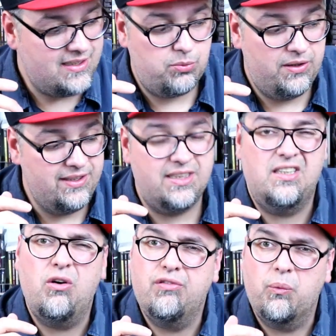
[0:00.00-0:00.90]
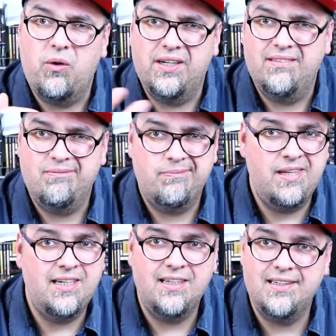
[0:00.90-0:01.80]
this one, the silver
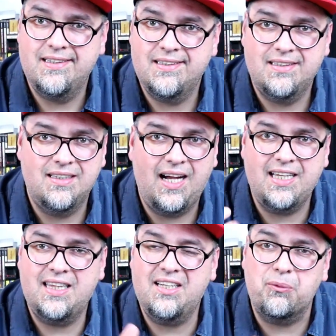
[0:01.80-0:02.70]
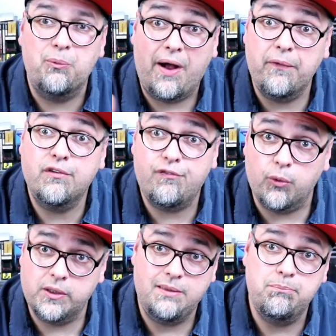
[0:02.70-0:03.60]
one, I think around
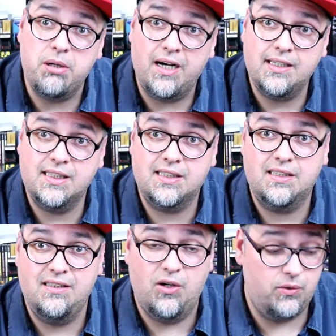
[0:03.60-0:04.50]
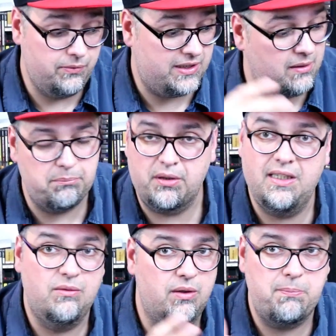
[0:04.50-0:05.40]
40 bucks. You know, it was
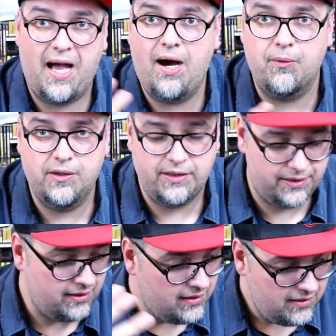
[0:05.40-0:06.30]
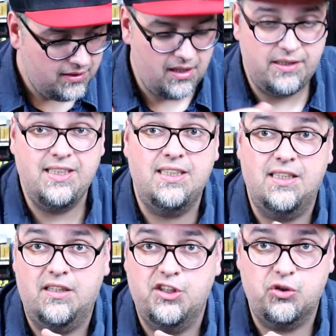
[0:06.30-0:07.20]
complete with power and a
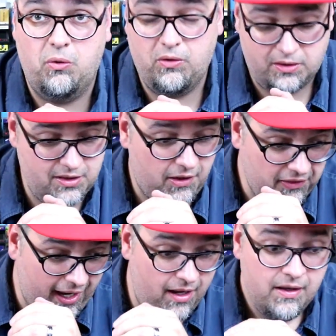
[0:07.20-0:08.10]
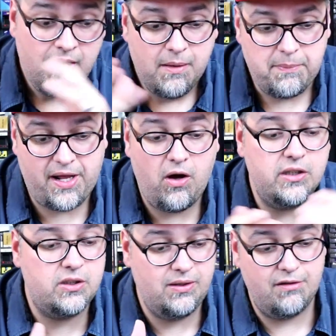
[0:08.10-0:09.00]
decent controller and all that. But I
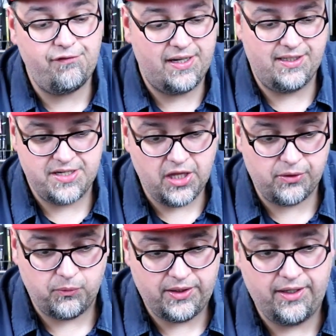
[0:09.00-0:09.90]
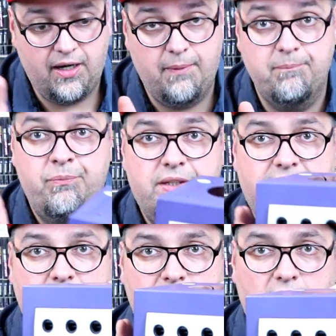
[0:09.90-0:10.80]
also did find another one, um, the
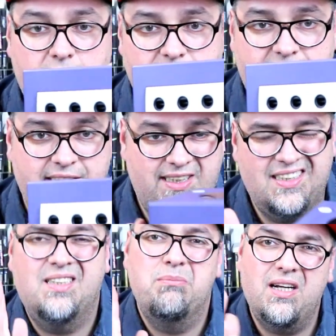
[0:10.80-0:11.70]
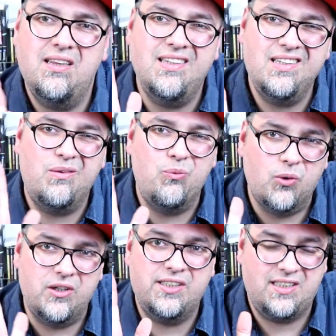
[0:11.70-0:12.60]
same color as this system, but a little
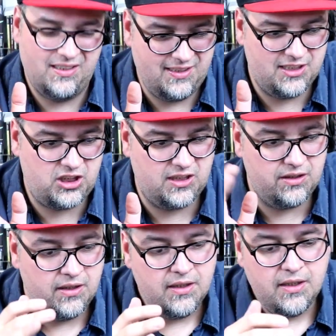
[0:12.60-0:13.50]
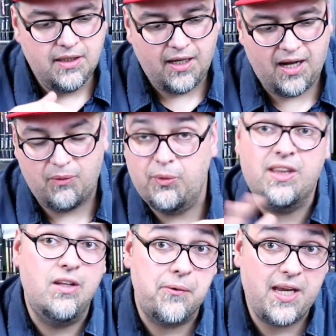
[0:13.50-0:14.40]
worse condition uh,
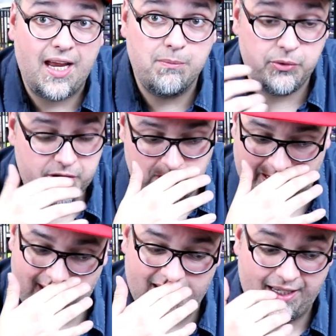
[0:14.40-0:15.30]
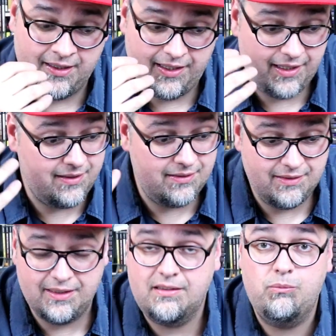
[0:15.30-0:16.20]
with no cables or anything,
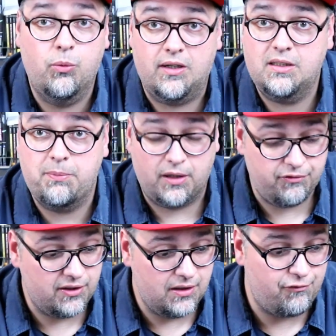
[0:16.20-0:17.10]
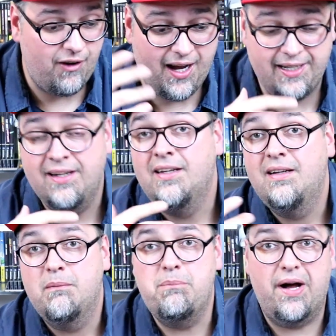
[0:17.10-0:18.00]
and it works perfectly fine.
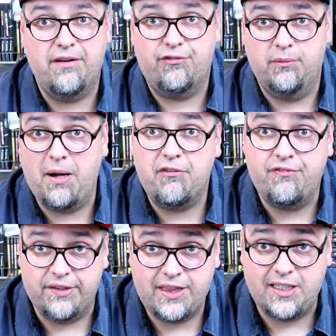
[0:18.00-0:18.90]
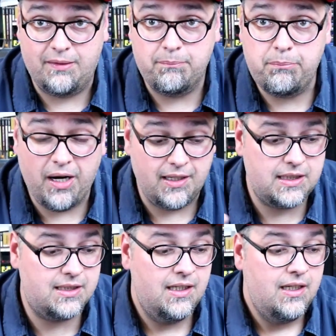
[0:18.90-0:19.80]
Bought it for about 15
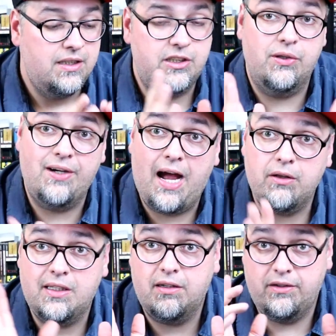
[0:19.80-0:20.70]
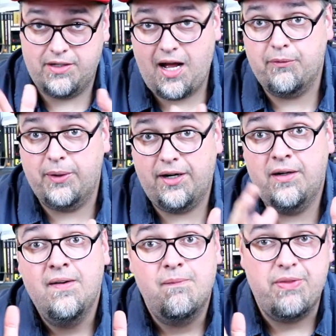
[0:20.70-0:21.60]
bucks. So they're out there, they're not
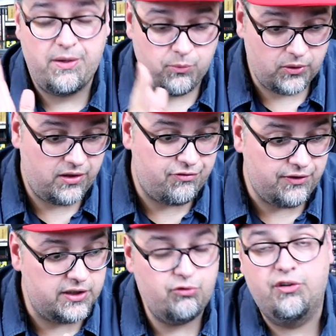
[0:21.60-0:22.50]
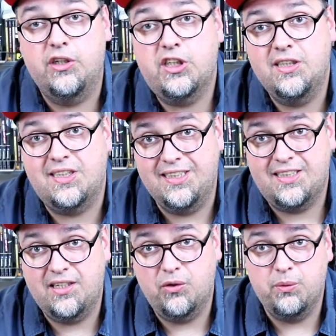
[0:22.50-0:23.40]
rare. They were the first versions.
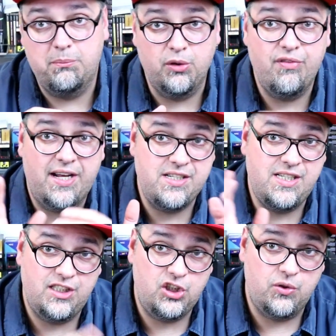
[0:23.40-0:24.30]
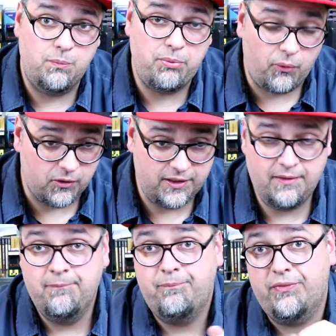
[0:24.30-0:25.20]
Nintendo removed that digital
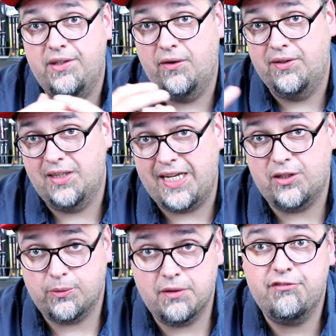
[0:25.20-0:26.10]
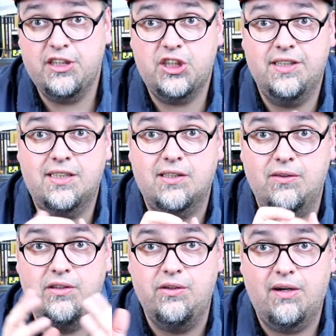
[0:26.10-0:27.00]
port, you know, in later revisions, so
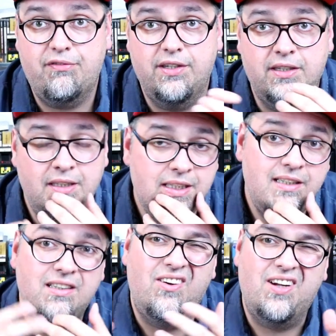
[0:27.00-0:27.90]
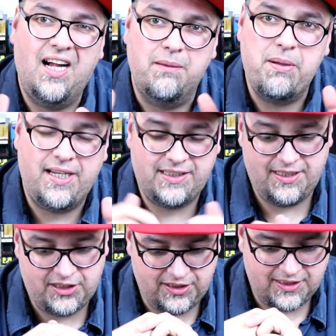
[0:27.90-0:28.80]
you do have to, you know, kind of pay
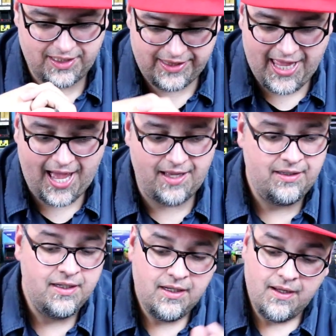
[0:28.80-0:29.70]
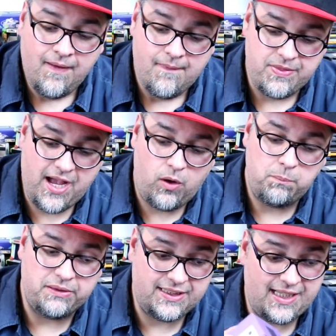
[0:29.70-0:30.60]
attention to that.
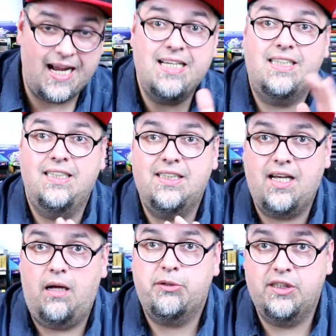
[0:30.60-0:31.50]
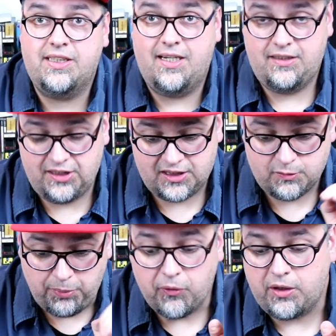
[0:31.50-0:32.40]
Now, besides these options that I just
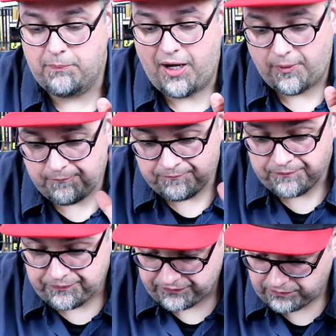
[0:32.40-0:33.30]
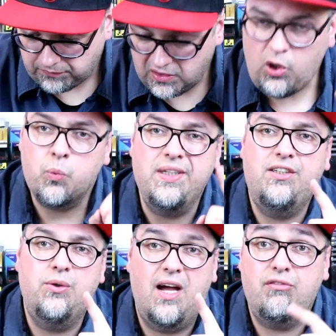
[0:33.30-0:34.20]
spoke about, we
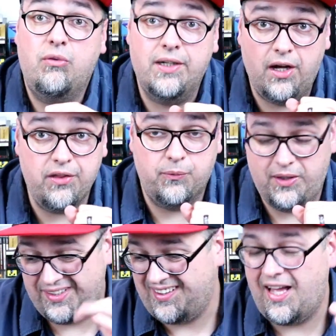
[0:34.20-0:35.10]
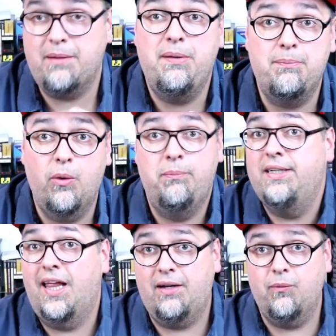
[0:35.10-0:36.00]
do have one other one. A lot of people will
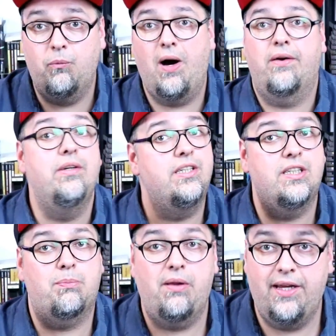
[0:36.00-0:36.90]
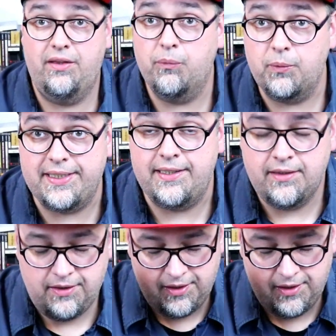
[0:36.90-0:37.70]
be like, well, why don't you just play on the Wii?